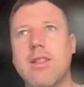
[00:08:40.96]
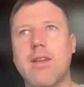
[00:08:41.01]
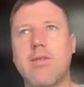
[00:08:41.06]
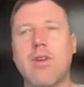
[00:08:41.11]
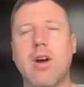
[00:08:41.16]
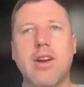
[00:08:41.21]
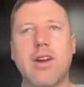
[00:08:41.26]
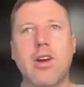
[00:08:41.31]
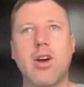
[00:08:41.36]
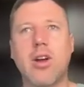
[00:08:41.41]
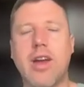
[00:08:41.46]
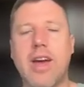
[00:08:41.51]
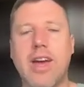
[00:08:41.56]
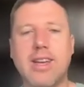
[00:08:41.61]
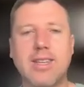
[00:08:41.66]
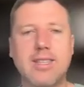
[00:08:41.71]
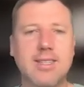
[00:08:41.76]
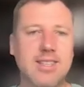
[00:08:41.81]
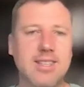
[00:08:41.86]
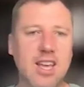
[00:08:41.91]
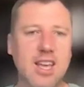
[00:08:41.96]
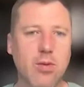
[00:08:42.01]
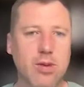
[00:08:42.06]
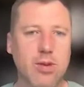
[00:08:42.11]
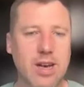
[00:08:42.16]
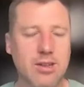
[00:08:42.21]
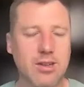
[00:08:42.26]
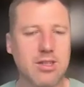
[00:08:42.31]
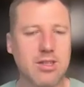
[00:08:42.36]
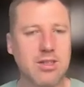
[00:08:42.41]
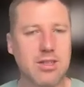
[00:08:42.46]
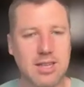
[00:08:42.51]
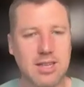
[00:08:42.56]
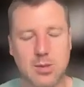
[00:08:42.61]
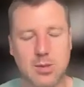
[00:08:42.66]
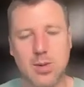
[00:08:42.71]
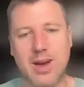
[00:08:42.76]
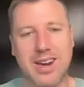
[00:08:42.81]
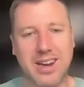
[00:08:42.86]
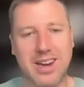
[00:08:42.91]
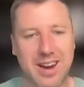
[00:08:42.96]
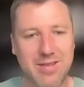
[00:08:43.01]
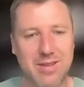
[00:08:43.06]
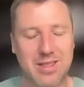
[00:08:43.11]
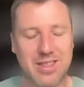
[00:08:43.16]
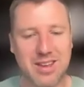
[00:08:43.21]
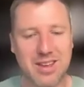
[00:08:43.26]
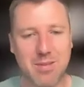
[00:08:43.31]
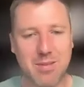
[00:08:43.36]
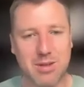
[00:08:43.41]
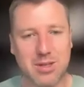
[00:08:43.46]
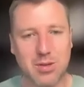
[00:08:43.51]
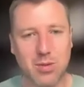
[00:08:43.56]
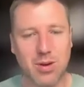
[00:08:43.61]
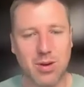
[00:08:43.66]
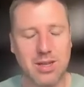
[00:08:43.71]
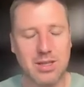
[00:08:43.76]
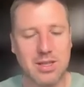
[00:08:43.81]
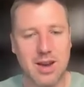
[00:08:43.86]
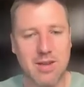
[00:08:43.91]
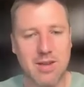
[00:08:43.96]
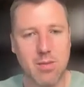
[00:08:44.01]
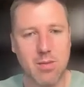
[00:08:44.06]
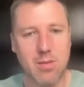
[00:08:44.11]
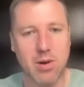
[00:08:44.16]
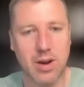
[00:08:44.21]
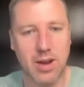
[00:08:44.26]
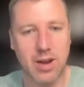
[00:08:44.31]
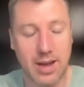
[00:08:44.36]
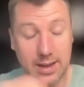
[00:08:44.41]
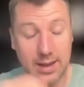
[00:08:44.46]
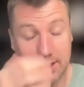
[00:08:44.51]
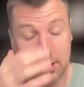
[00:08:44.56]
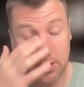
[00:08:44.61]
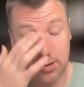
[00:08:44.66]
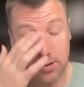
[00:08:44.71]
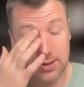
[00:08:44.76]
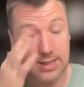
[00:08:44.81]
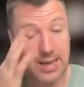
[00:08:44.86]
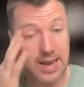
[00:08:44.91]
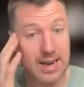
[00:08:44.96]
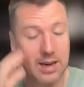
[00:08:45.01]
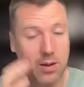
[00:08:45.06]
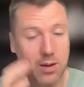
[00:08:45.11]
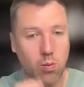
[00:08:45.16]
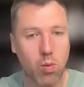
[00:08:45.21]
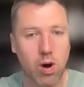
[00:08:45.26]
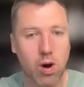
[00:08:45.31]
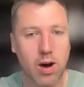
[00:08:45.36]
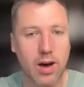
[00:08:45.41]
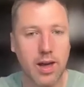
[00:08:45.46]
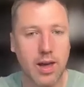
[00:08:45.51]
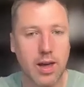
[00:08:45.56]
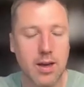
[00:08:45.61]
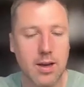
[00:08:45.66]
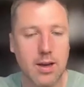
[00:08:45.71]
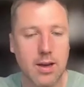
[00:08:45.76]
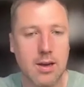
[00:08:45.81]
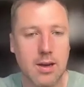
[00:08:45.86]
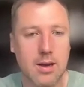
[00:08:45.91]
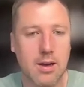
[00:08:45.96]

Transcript: they've kind of gone A to Z without explaining everything in between to everybody as to exactly why